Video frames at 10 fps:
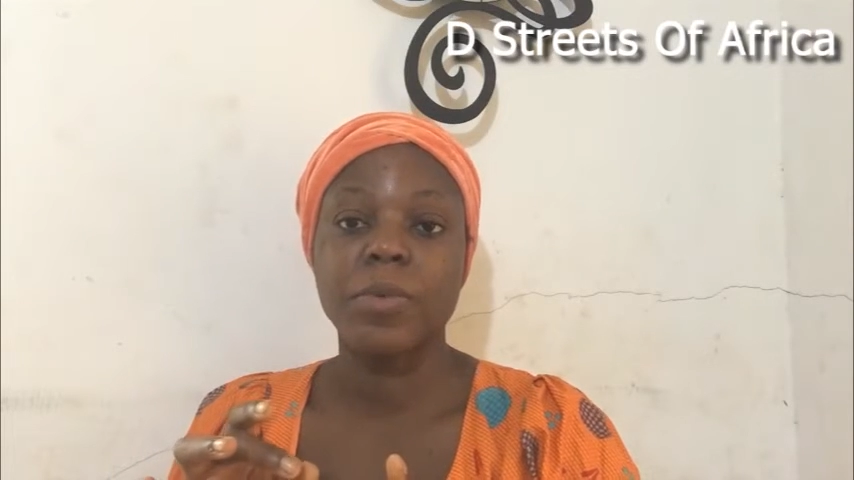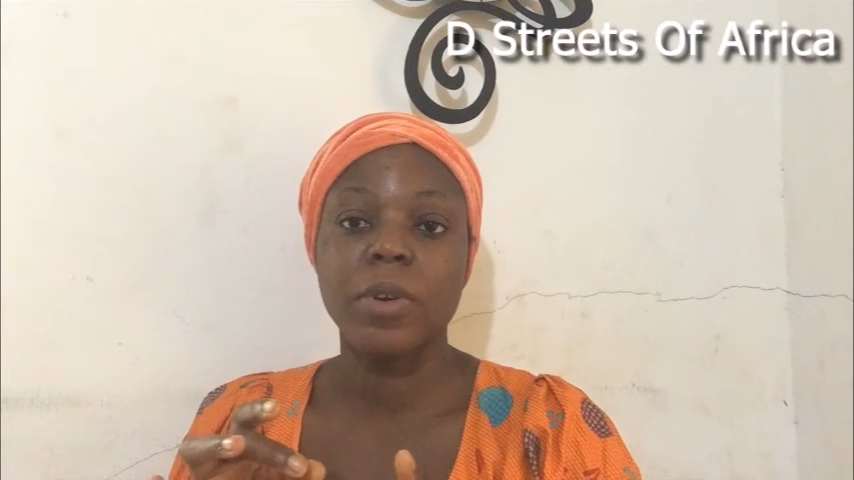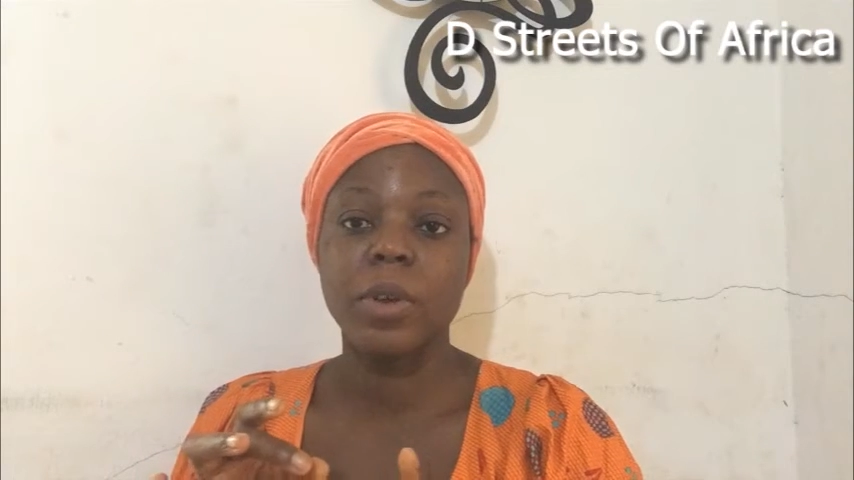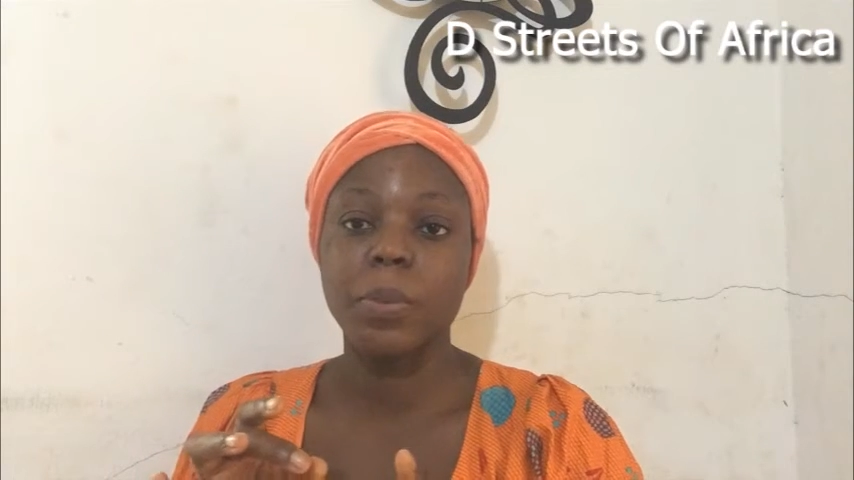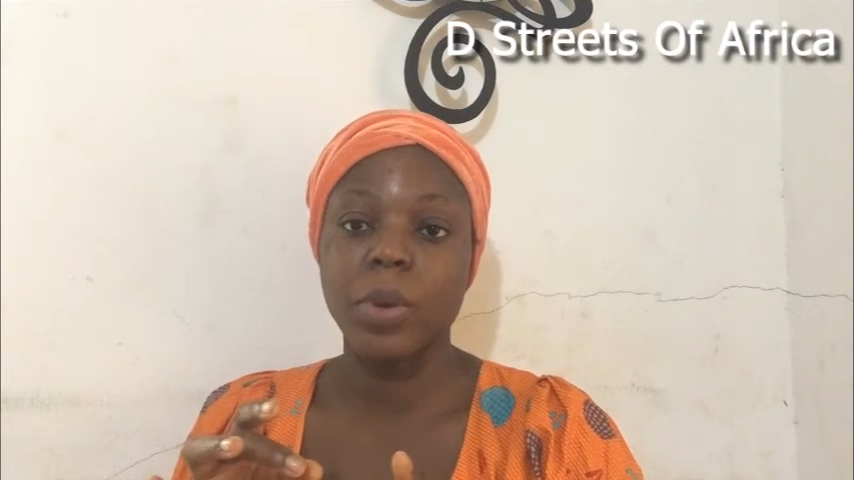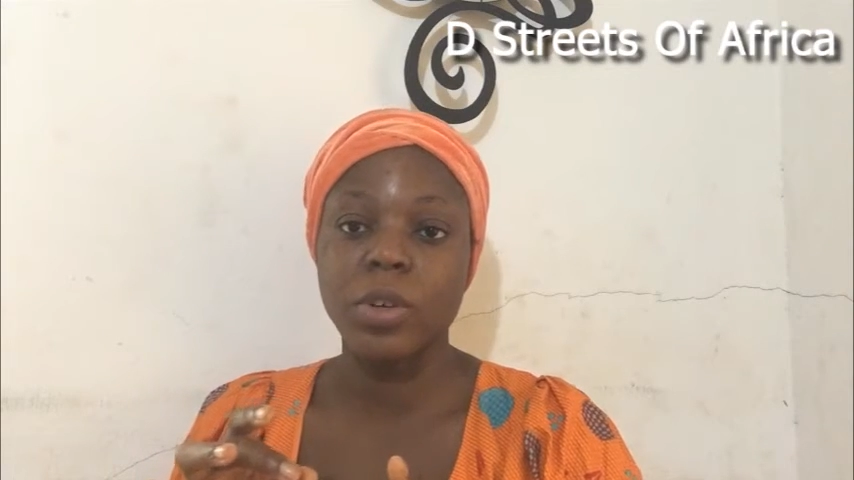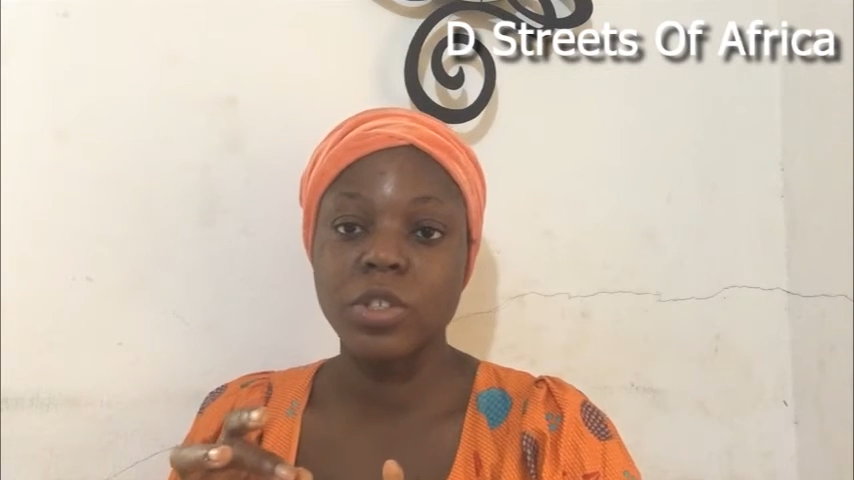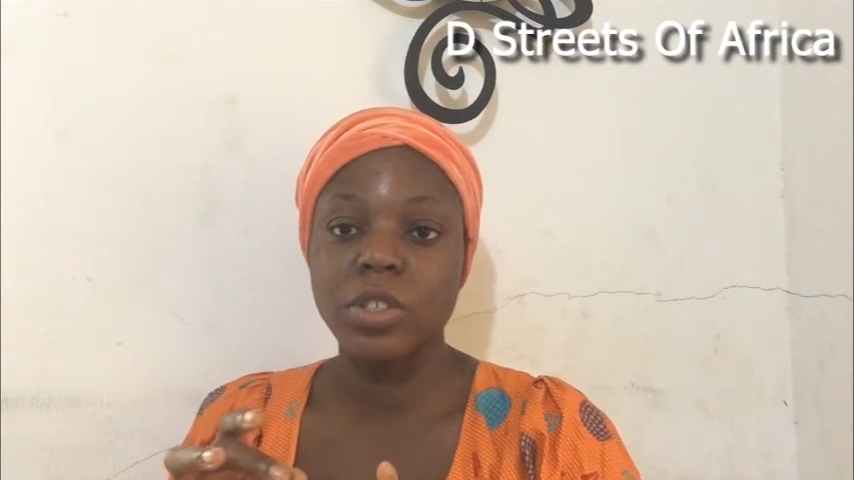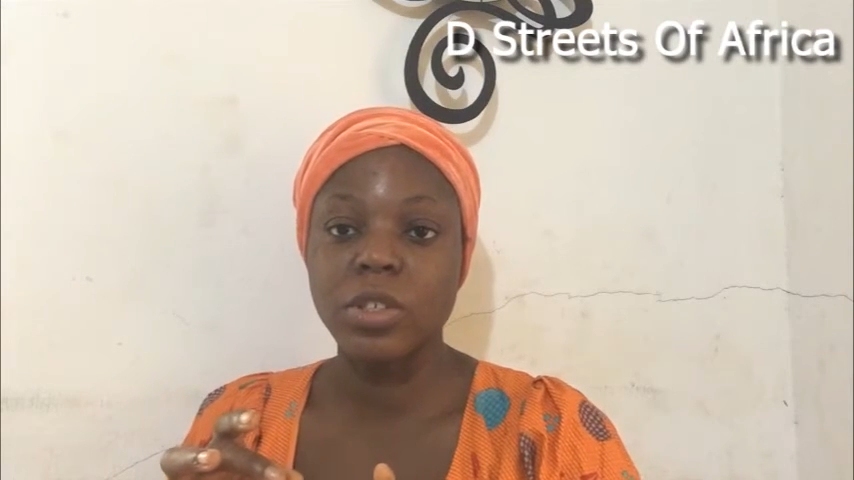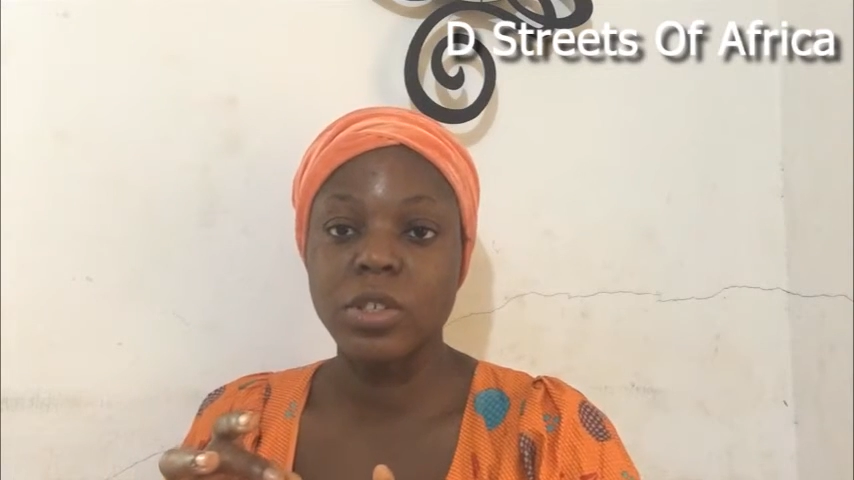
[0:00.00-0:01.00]
from the
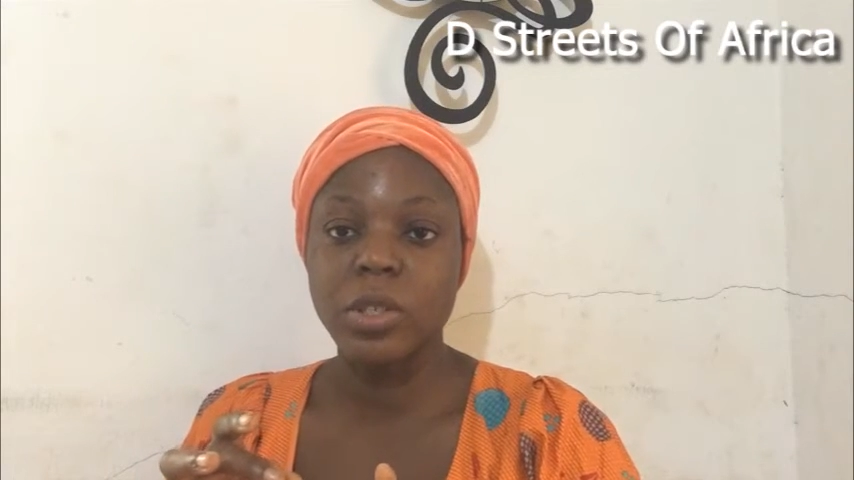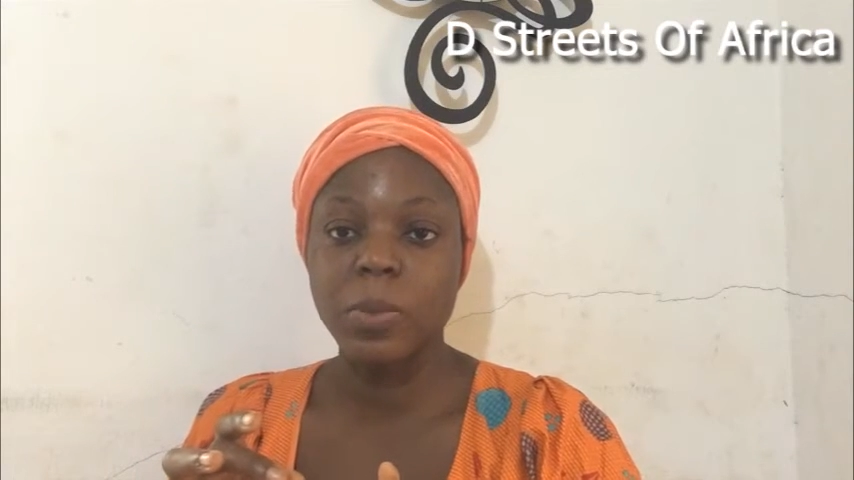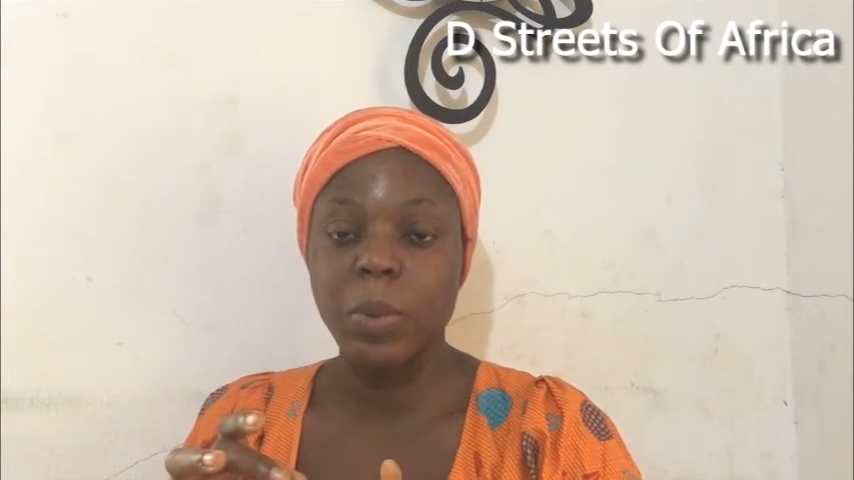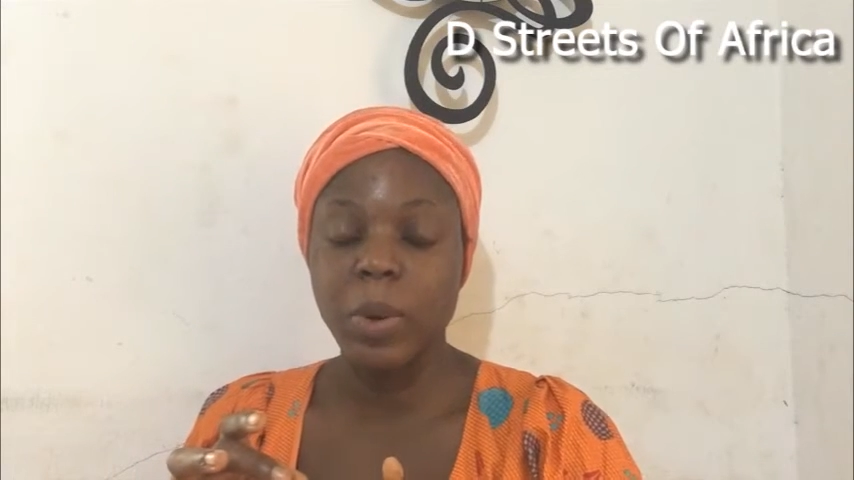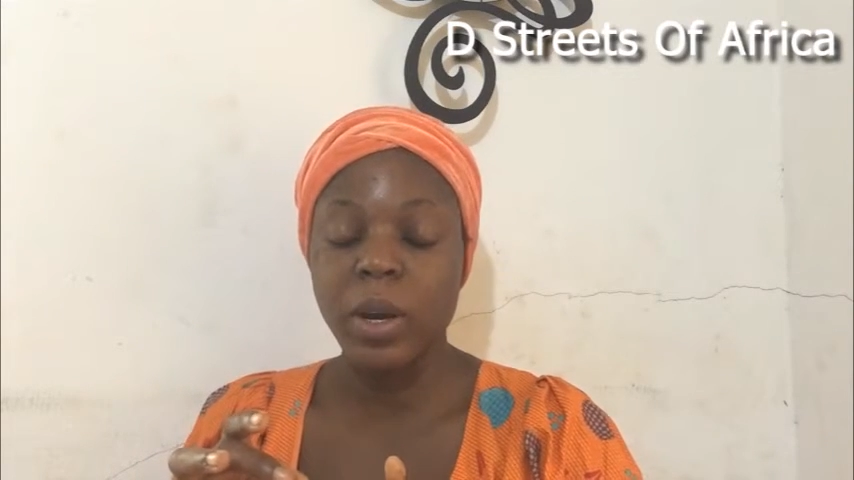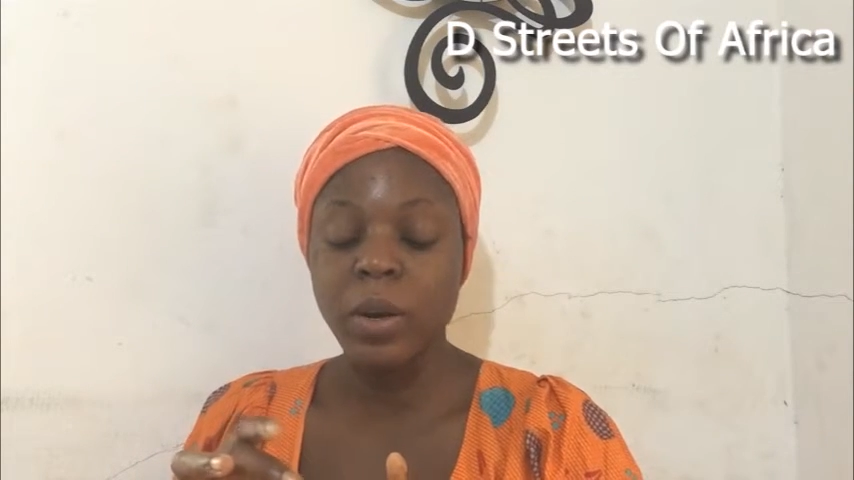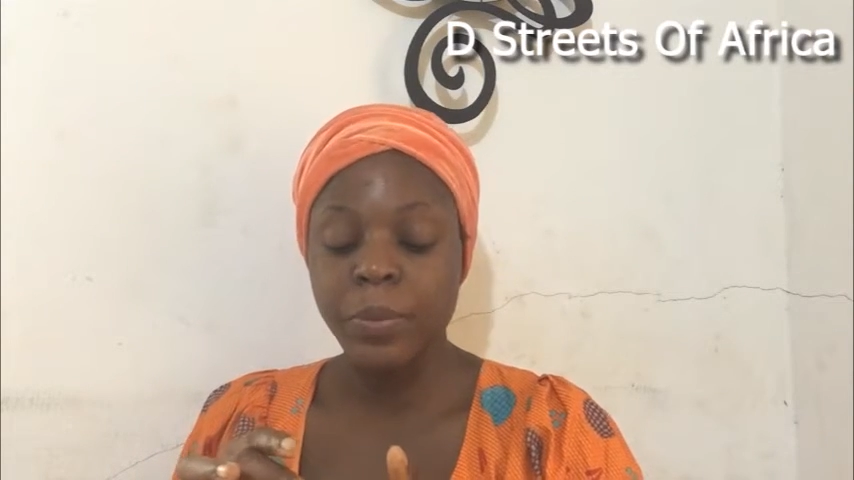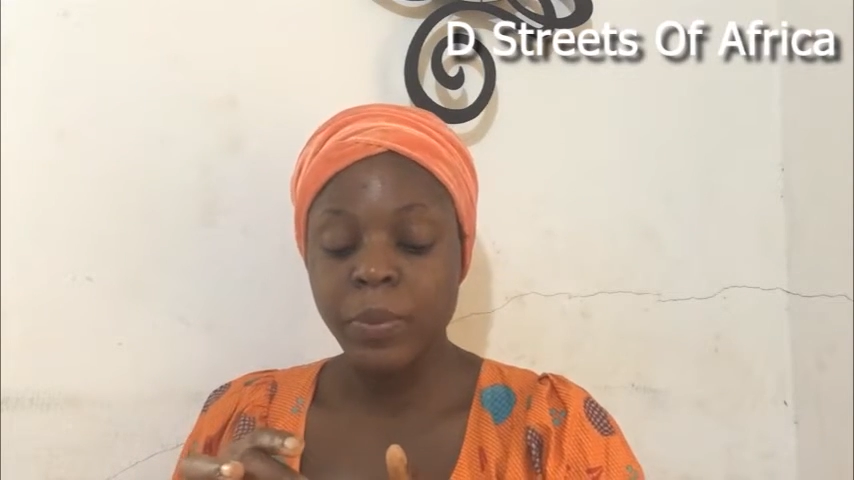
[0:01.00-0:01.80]
Punch newspaper,